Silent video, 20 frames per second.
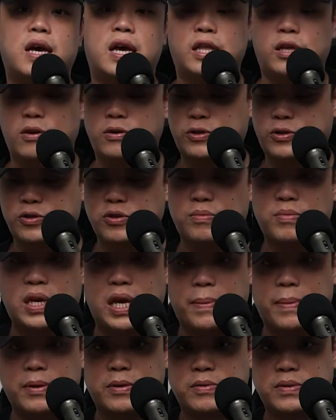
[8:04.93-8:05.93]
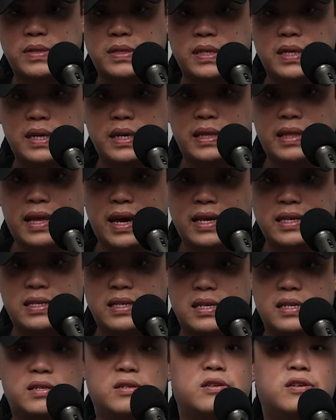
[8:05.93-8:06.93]
and you should be able to see lights
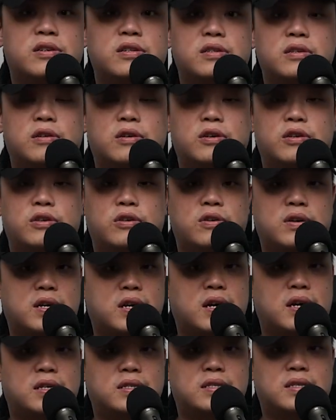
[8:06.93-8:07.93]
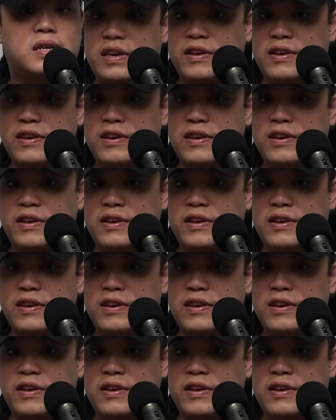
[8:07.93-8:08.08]
turn on your cast.